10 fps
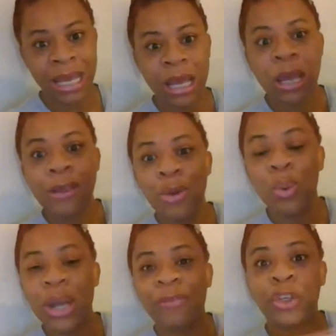
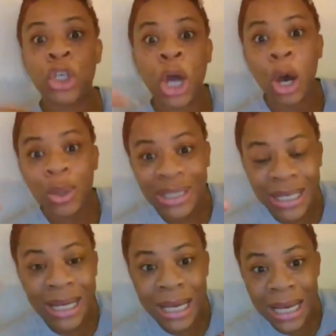
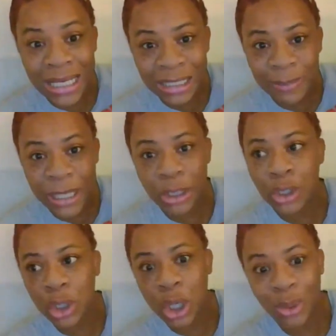a husband
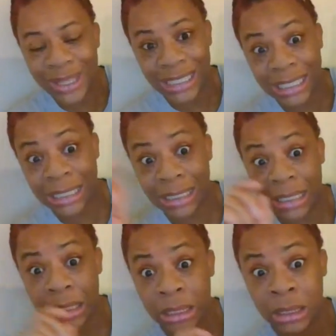to go the
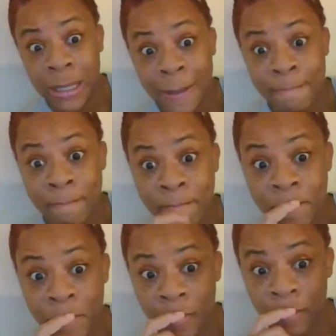distance.
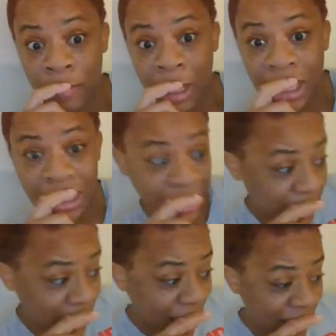Because see, a
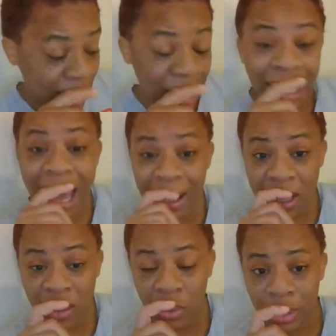lot
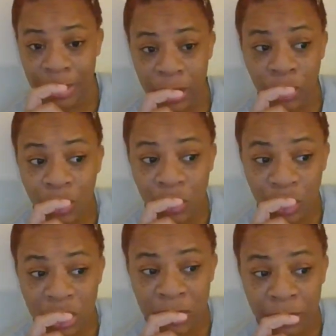of you women
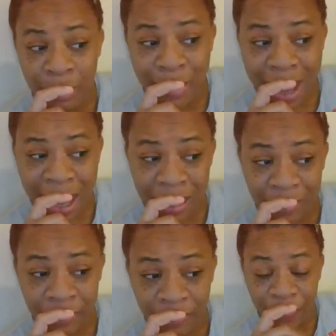choose
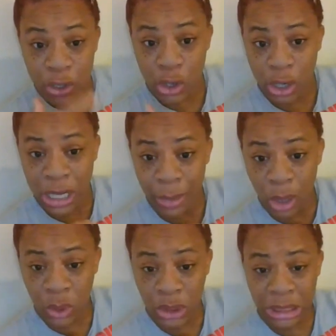men for your
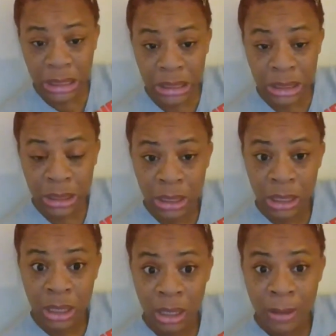emotions,
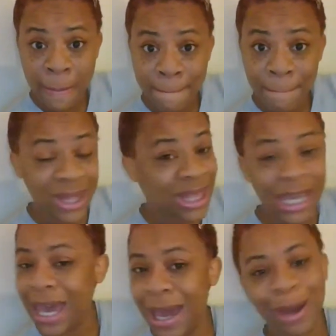but they
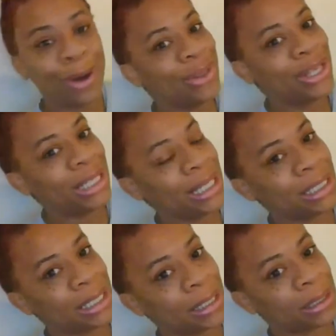can't go the
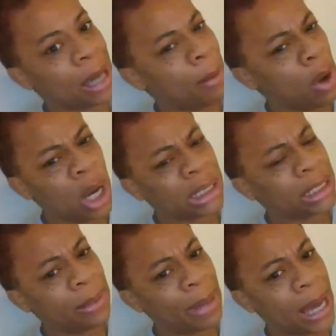distance. Come on,
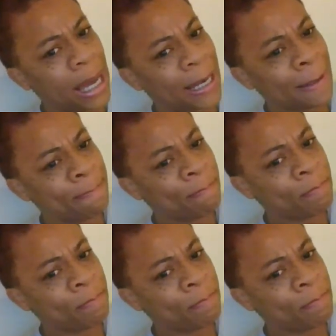somebody.